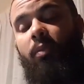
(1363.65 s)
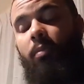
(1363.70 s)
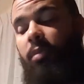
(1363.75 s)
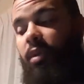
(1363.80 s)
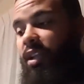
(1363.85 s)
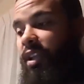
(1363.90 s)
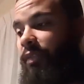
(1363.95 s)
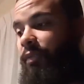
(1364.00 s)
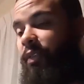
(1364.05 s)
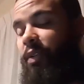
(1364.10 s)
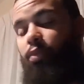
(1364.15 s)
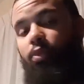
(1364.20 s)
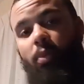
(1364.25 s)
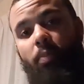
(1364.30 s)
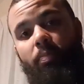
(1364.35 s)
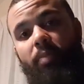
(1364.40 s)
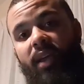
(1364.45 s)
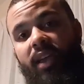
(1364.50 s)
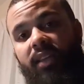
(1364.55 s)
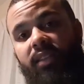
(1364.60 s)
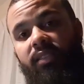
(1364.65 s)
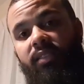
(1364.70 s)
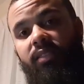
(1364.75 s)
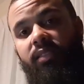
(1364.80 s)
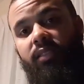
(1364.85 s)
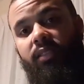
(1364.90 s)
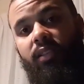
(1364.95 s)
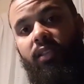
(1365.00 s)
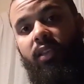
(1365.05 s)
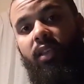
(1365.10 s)
But if he
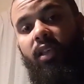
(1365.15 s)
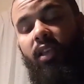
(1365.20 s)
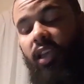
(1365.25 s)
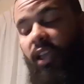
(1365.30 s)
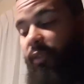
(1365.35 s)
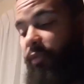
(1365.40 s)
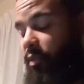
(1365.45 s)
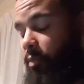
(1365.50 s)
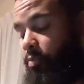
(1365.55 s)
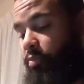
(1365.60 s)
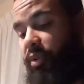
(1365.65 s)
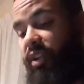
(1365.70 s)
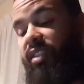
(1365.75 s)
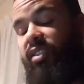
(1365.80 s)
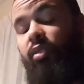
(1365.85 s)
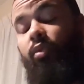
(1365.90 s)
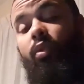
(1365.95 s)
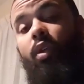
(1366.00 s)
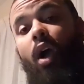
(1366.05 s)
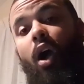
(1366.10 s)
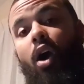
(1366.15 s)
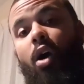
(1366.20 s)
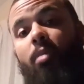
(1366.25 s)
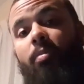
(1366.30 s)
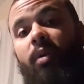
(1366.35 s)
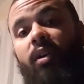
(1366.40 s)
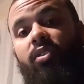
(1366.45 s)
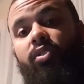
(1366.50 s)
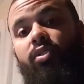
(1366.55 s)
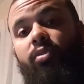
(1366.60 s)
repents, if he prays to
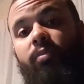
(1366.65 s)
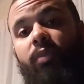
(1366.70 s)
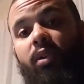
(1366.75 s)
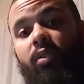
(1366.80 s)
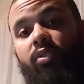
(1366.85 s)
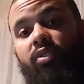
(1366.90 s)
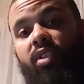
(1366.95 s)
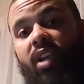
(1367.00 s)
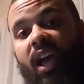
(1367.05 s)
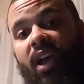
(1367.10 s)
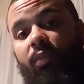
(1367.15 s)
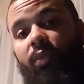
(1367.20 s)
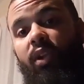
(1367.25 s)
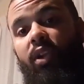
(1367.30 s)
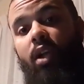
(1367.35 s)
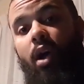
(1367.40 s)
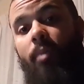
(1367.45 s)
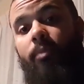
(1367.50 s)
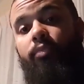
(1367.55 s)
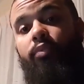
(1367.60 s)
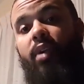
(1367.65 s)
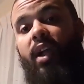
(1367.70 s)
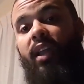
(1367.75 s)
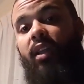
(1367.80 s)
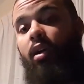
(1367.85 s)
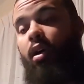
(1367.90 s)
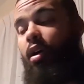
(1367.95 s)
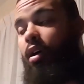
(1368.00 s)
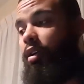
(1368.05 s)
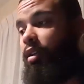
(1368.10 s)
Yahweh Hashem Shai with an upright
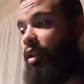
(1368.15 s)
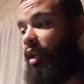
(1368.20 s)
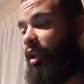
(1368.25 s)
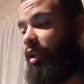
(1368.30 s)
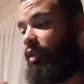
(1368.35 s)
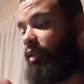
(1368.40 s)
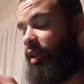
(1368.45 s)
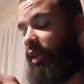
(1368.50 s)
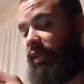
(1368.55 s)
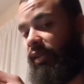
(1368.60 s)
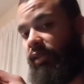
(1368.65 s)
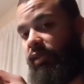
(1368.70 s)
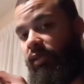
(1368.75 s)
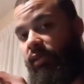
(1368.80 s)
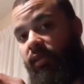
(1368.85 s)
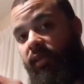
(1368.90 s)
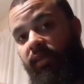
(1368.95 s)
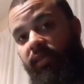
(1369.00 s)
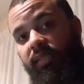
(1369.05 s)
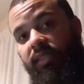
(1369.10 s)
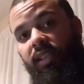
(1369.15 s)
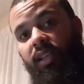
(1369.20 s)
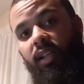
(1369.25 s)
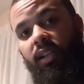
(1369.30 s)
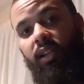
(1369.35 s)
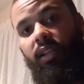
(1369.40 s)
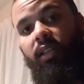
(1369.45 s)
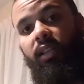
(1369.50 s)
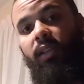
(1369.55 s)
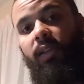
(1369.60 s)
heart and, and
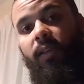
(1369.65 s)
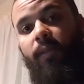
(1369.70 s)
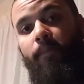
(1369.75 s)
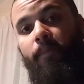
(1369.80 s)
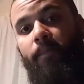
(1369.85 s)
sincerely,